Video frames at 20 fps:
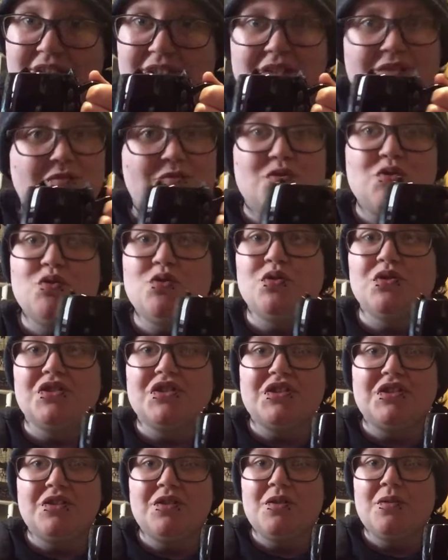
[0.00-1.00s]
Of
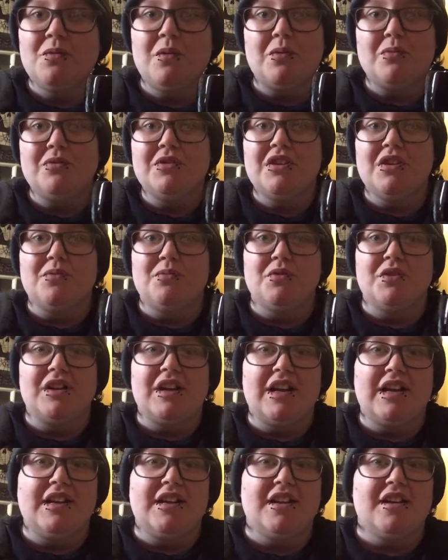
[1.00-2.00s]
course, why wouldn't I want
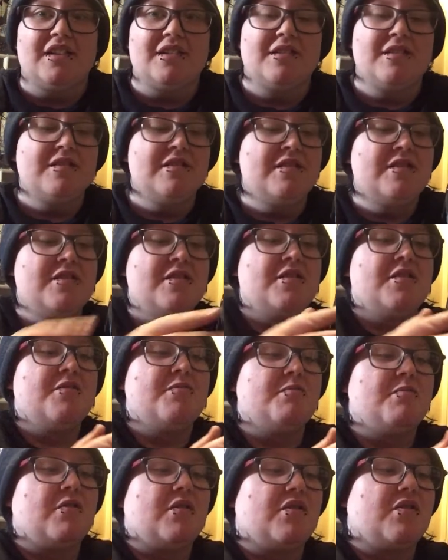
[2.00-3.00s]
a
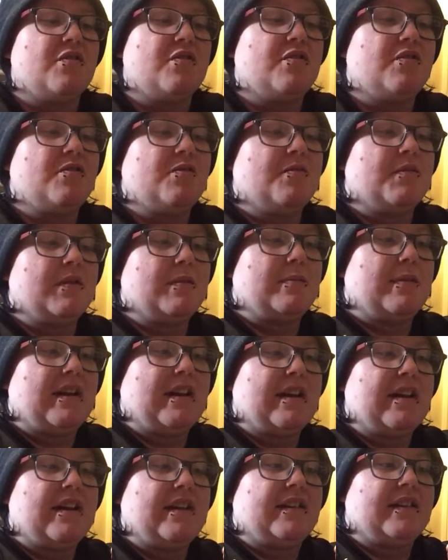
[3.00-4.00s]
uh, mug with a black
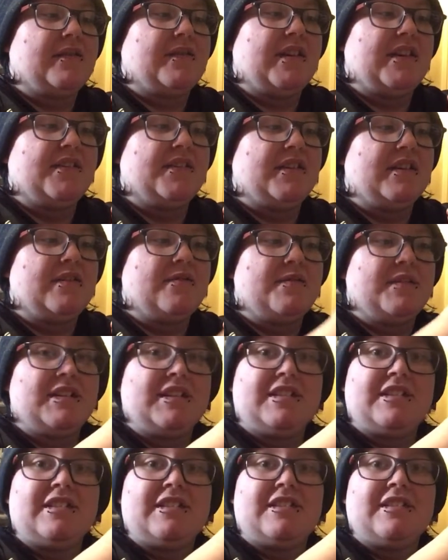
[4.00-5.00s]
cat's face on it with
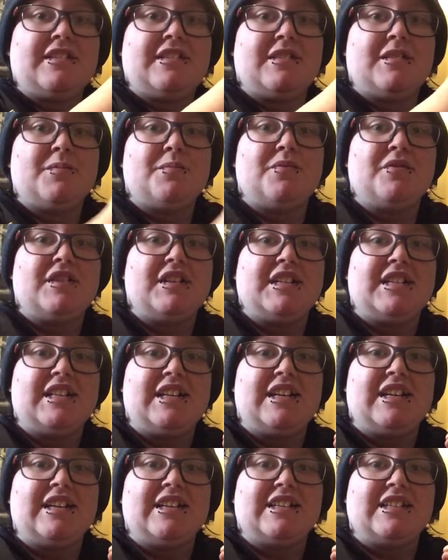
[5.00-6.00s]
the pointy
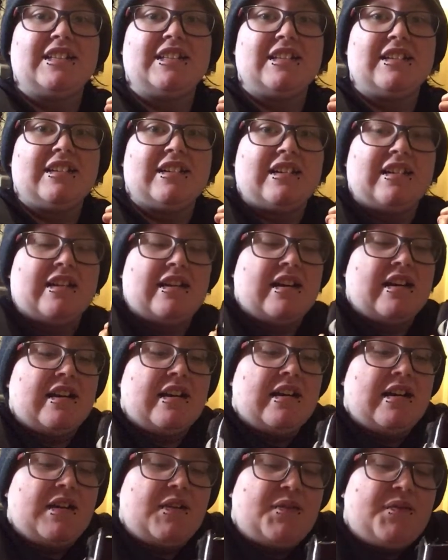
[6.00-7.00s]
ears?
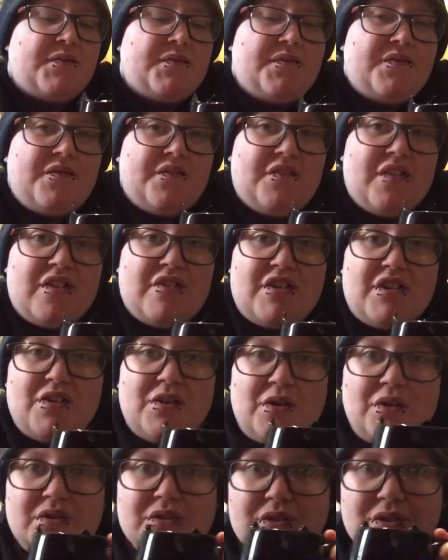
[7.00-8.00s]
Very
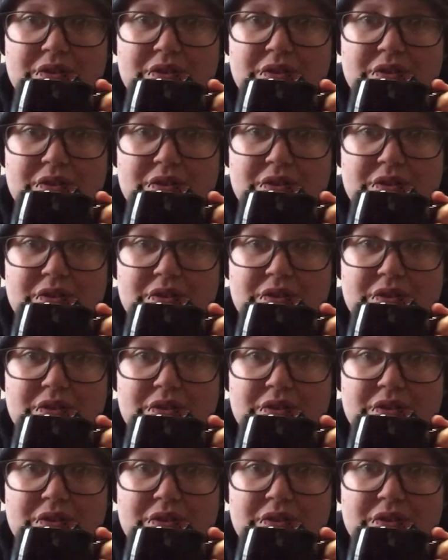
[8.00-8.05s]
hot.